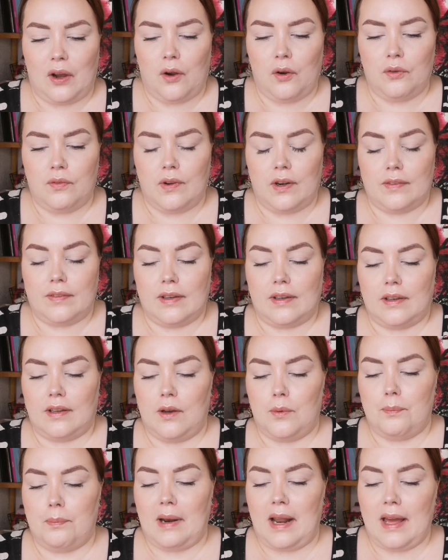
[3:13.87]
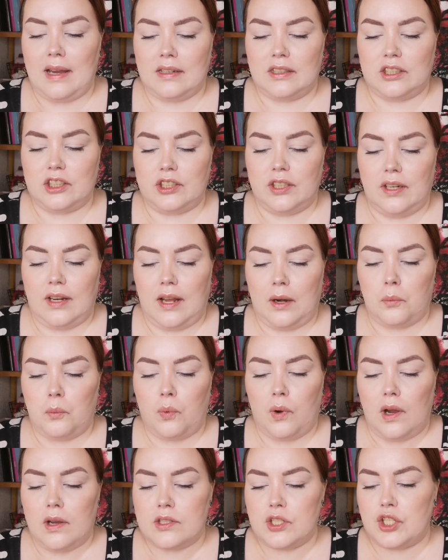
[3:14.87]
over the complexion and
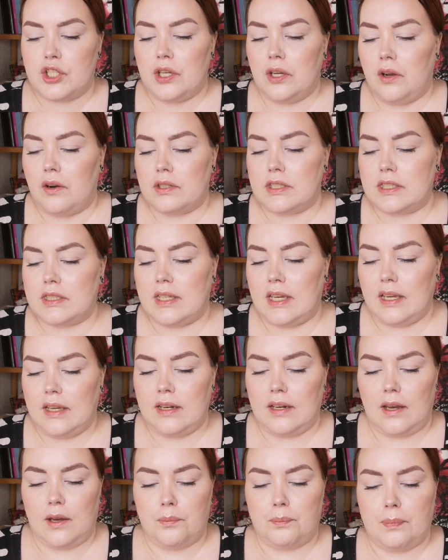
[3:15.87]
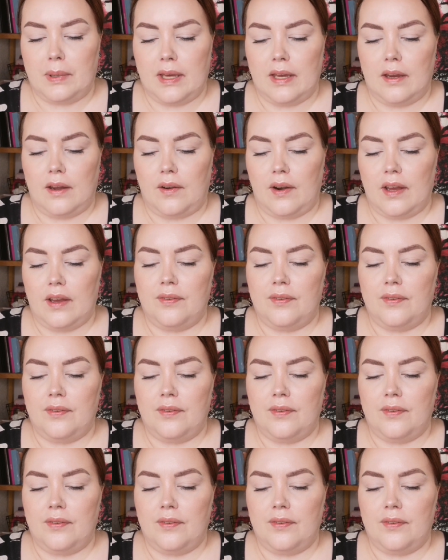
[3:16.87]
watch your skin appear